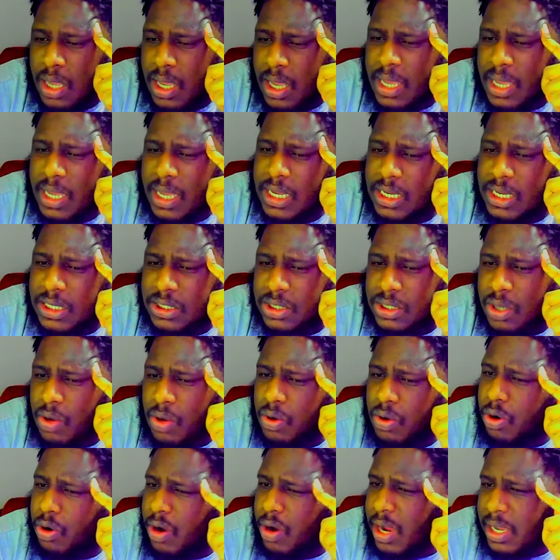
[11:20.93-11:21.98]
He's so
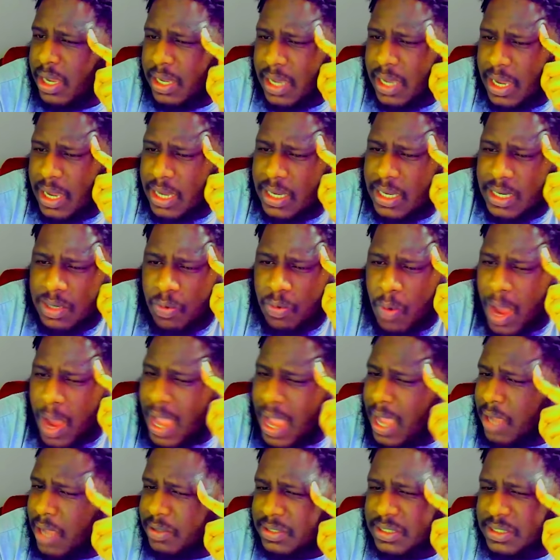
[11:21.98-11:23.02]
great and he
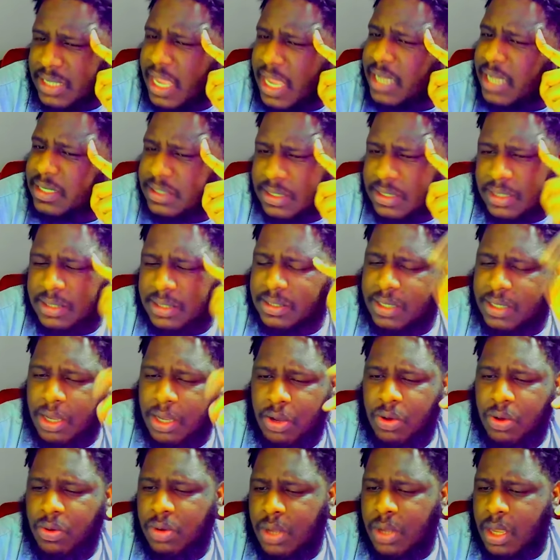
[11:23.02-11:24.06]
wild sexy.
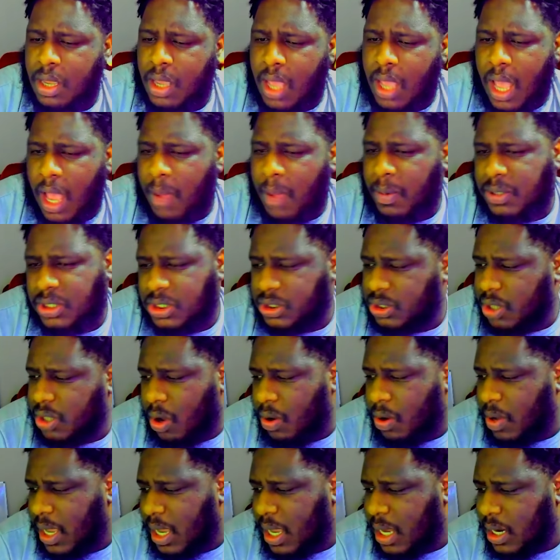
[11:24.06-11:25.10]
So I'm gonna just go
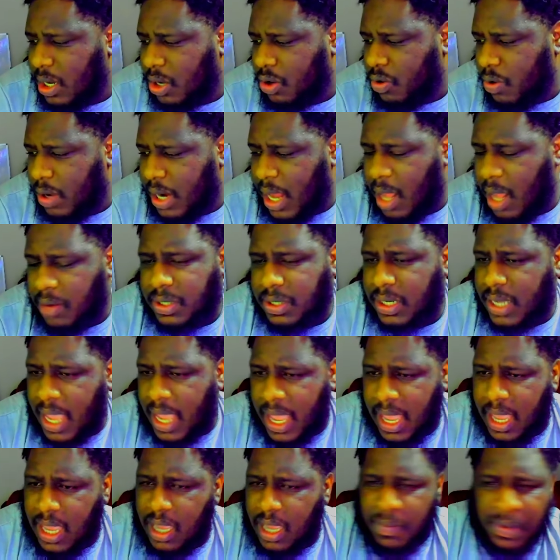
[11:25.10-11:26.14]
ahead and quit out the
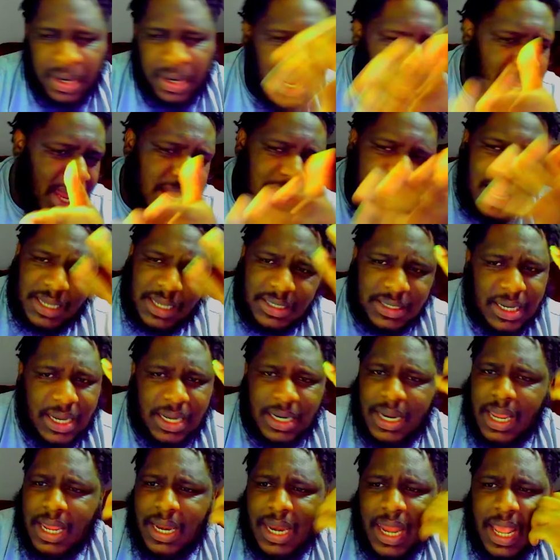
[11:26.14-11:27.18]
game, and and that's and,
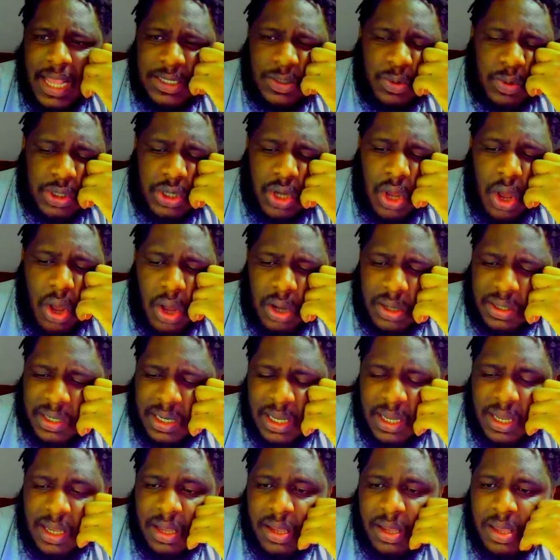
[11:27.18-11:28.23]
that's what Dog
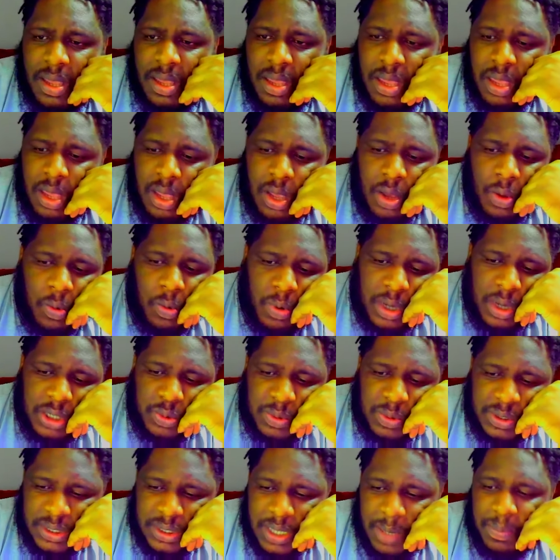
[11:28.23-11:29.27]
did, which
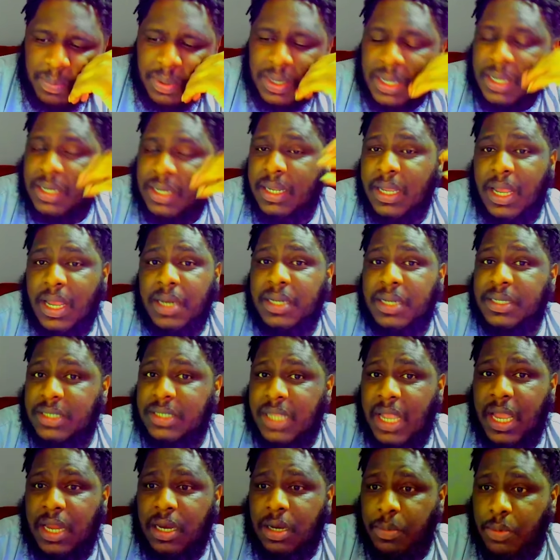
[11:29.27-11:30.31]
was completely
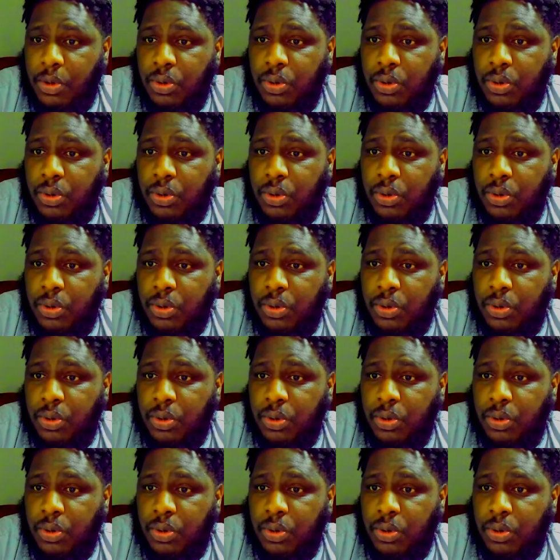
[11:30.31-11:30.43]
understandable